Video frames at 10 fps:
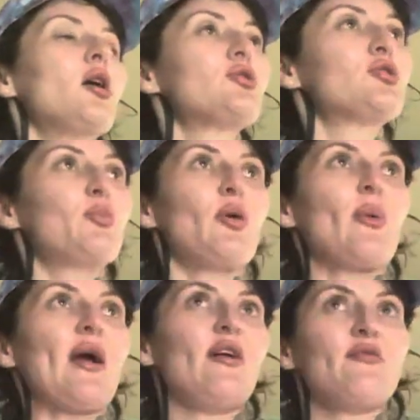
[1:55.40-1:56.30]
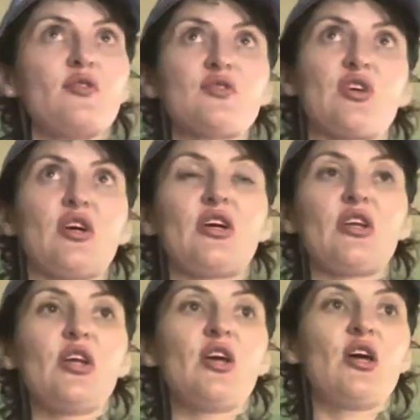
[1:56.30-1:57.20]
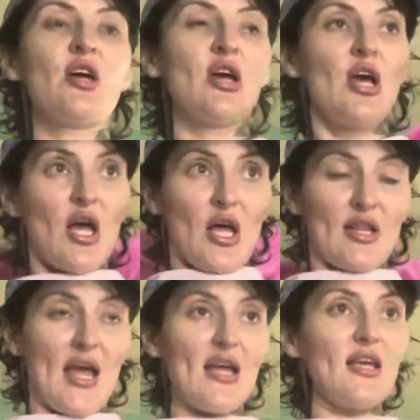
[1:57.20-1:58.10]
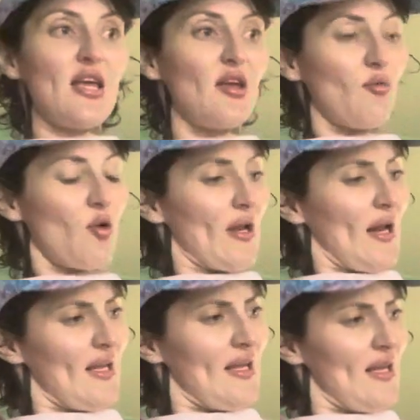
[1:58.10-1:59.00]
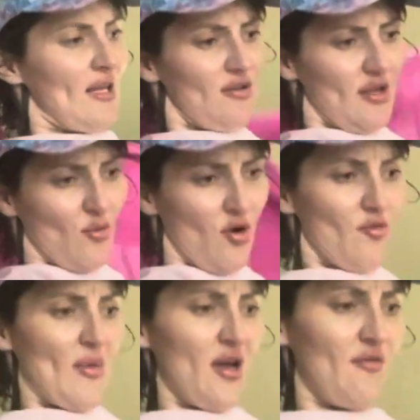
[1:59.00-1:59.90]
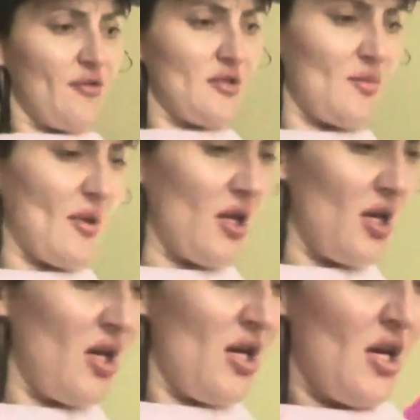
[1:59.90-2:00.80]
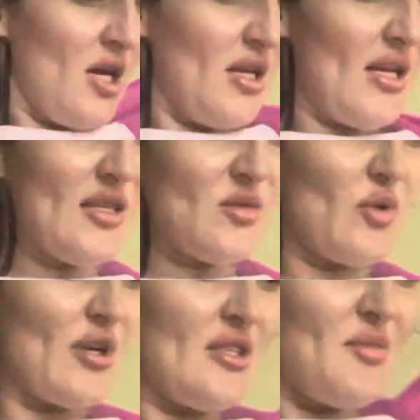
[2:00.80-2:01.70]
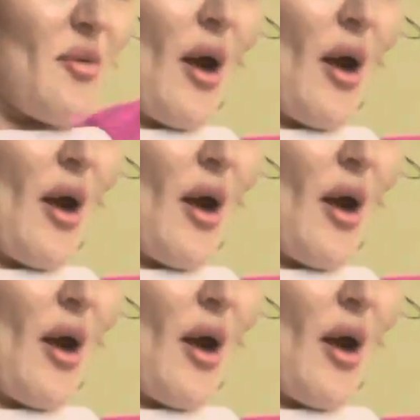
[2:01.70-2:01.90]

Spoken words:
Just put my headphones on. They keep going and I can hear them over my headphones. I'm like, that's weird. These people